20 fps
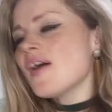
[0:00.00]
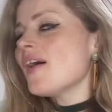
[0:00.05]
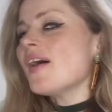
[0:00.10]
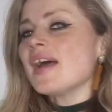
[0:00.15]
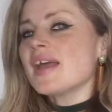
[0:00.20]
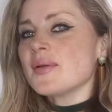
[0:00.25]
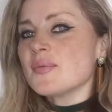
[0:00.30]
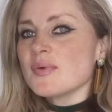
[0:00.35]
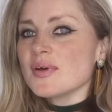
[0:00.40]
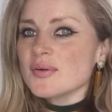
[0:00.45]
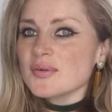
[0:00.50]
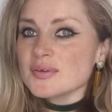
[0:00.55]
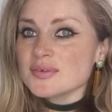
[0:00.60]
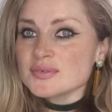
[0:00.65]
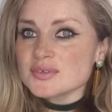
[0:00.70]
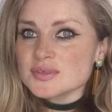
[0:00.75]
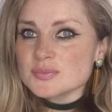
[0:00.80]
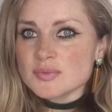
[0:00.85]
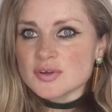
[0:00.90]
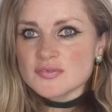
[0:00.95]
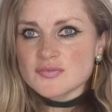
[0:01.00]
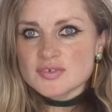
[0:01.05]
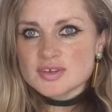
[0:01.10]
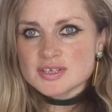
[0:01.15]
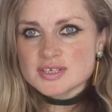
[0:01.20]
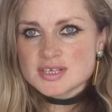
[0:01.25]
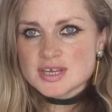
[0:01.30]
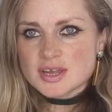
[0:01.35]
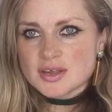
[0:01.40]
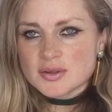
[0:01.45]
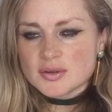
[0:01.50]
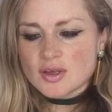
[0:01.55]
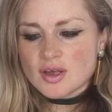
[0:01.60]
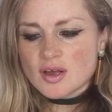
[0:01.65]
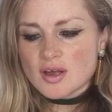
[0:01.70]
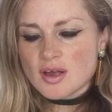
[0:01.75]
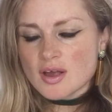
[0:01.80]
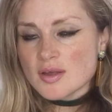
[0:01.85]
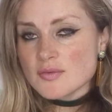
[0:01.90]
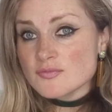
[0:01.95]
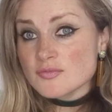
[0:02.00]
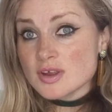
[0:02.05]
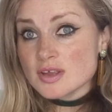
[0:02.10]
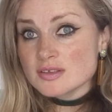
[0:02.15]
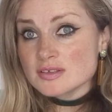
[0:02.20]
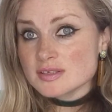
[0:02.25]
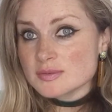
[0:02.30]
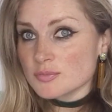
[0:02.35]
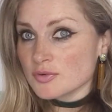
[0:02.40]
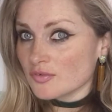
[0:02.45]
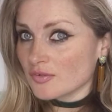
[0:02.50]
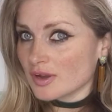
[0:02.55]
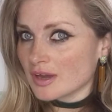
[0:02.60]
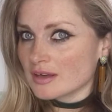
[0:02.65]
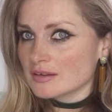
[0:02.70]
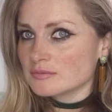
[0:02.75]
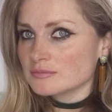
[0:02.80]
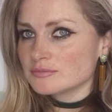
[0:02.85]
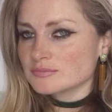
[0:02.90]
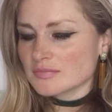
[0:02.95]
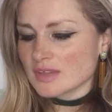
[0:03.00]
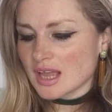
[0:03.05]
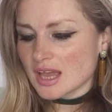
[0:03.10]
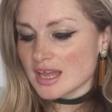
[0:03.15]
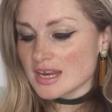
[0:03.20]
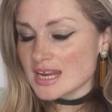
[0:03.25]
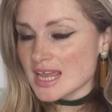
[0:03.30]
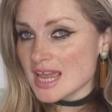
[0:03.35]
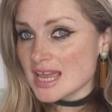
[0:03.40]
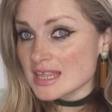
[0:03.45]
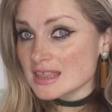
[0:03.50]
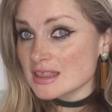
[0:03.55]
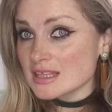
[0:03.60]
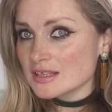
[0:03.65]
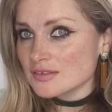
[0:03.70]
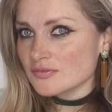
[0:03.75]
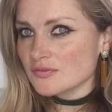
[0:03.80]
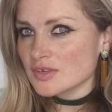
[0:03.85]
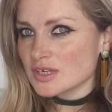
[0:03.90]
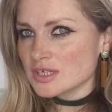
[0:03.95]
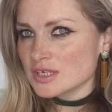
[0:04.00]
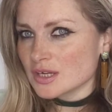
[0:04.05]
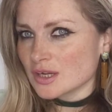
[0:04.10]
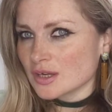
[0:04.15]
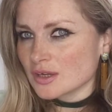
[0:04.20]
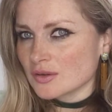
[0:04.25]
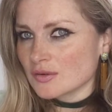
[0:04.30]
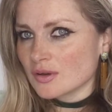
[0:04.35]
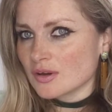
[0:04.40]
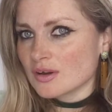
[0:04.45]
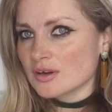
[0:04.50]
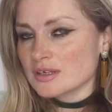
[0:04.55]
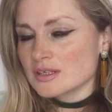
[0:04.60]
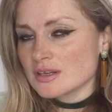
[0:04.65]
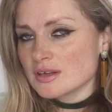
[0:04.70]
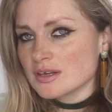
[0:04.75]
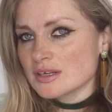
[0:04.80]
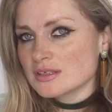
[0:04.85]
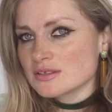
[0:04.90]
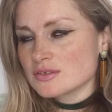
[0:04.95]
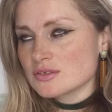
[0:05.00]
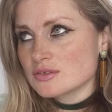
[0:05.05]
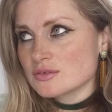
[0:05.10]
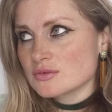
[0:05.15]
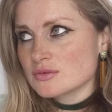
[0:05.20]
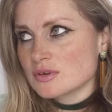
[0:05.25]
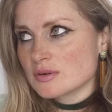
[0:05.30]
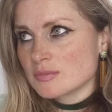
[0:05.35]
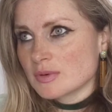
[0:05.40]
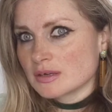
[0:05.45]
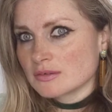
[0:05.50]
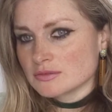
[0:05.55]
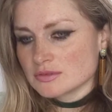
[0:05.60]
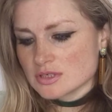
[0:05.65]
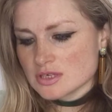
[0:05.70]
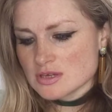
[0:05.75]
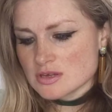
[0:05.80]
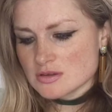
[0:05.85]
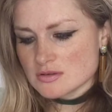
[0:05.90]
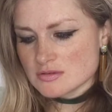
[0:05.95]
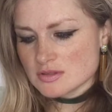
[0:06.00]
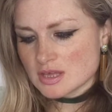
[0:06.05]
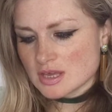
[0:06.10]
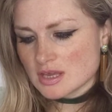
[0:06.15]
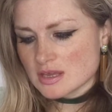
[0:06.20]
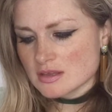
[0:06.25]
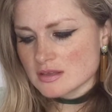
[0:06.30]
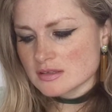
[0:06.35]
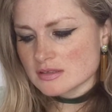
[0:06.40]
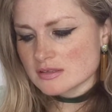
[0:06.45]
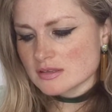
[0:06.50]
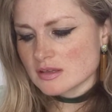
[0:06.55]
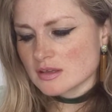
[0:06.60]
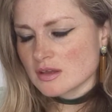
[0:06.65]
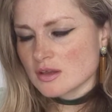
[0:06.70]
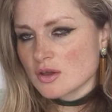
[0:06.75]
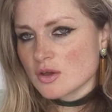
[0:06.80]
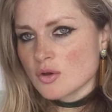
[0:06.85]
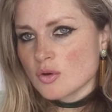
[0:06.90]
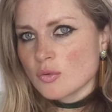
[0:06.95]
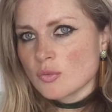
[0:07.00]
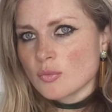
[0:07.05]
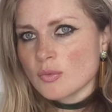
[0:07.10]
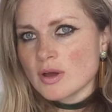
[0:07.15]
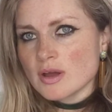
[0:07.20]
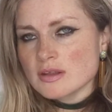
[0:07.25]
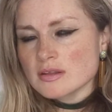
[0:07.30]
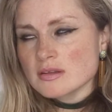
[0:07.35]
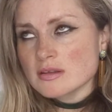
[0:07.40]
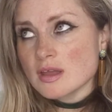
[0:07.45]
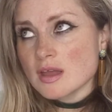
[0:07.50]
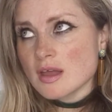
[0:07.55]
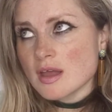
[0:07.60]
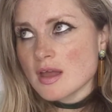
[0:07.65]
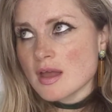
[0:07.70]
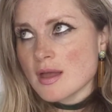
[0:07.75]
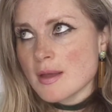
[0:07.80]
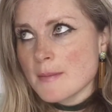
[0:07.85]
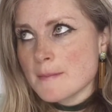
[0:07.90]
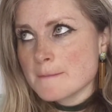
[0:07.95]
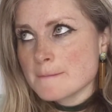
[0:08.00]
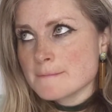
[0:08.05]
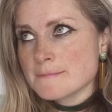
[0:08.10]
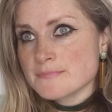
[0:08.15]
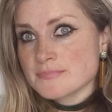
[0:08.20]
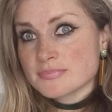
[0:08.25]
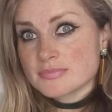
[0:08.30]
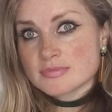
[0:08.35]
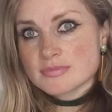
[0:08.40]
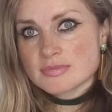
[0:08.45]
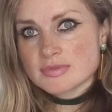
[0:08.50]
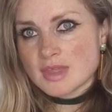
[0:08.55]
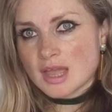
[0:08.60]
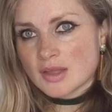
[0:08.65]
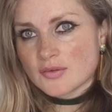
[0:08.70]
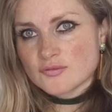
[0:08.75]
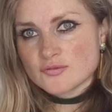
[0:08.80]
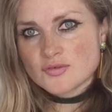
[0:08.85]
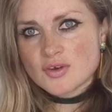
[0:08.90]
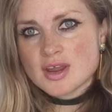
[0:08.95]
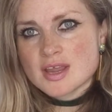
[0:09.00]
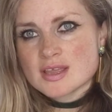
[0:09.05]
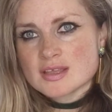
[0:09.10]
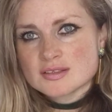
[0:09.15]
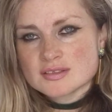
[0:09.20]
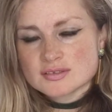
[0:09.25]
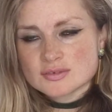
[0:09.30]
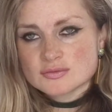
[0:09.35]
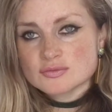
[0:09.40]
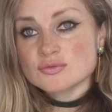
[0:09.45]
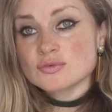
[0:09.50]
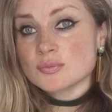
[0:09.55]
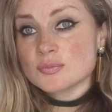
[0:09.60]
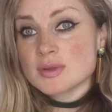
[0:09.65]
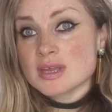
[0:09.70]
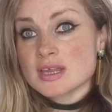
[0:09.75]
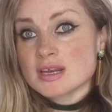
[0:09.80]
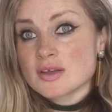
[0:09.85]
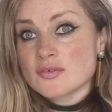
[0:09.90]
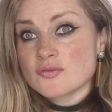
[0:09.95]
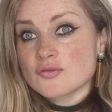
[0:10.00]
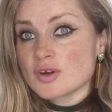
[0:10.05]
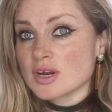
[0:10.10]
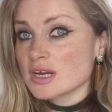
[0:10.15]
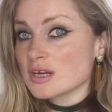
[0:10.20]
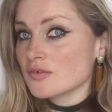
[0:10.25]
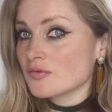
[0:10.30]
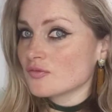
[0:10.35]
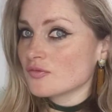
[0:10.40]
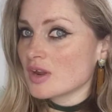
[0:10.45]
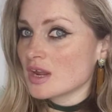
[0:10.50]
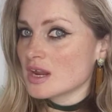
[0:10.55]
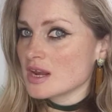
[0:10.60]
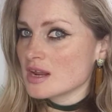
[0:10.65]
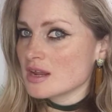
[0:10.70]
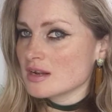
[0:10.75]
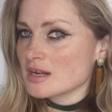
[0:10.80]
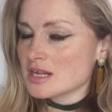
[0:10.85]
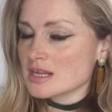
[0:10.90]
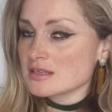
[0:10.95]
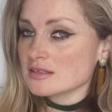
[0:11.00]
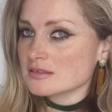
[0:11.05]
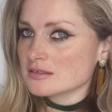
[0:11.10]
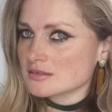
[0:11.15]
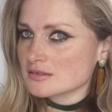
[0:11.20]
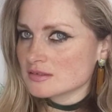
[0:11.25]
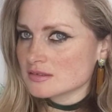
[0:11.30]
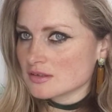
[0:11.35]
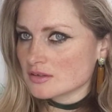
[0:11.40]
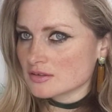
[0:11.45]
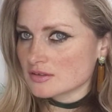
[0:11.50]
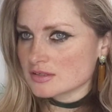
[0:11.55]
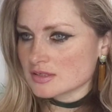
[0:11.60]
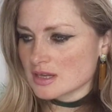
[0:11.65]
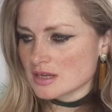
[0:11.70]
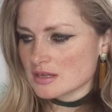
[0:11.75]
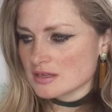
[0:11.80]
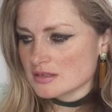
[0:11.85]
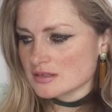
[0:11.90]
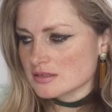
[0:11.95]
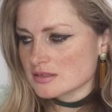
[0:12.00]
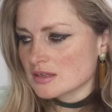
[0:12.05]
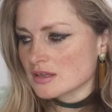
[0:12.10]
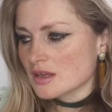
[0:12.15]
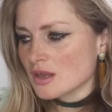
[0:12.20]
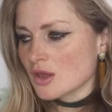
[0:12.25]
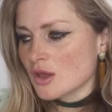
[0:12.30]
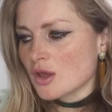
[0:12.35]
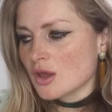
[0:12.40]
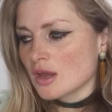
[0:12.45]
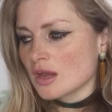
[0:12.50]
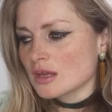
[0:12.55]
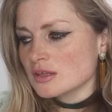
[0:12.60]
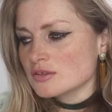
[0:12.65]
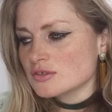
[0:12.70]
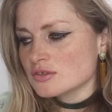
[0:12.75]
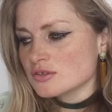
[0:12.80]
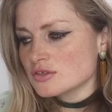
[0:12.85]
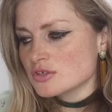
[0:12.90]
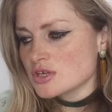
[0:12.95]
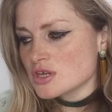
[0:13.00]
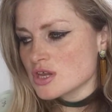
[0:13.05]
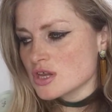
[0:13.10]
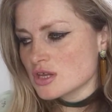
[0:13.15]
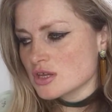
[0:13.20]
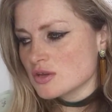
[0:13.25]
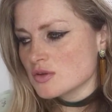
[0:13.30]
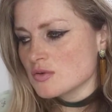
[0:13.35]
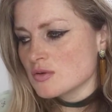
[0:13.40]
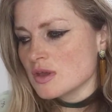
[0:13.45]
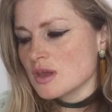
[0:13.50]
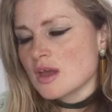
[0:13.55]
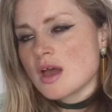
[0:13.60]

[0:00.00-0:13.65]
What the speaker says: Hi, welcome to my video. I'm Rosie Morell, and in this video I'd like to talk about two things. One, that phrase, or not being afraid of failure, leads to success, and two,